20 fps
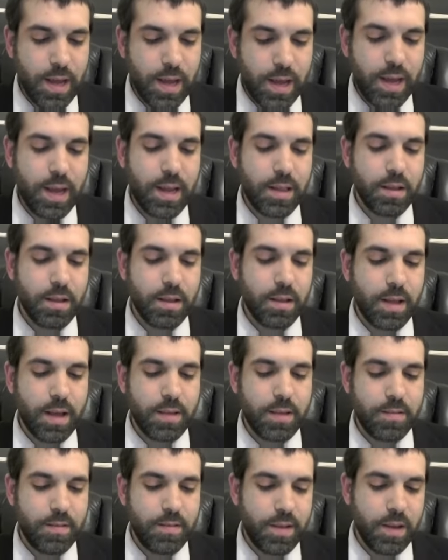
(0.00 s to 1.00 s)
And the
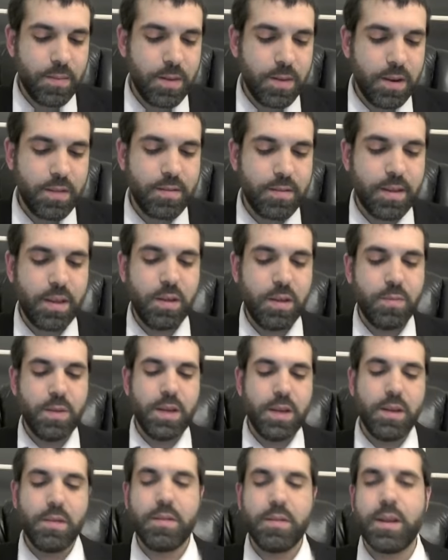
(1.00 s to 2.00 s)
last statement is that you
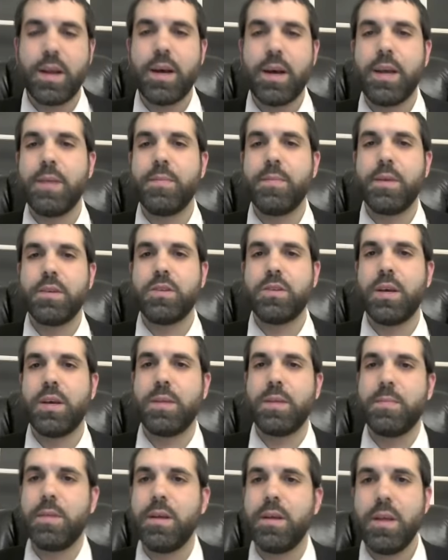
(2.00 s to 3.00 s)
may know that I am
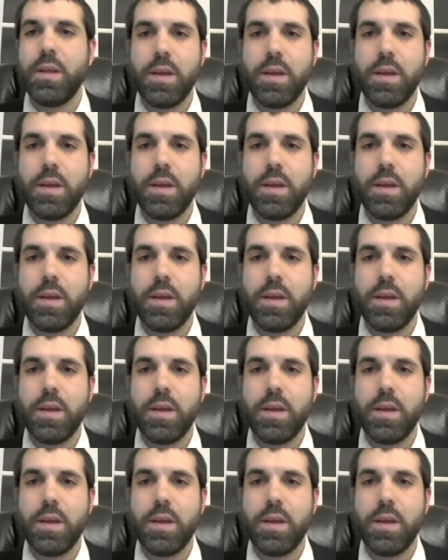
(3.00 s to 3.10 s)
Hashem.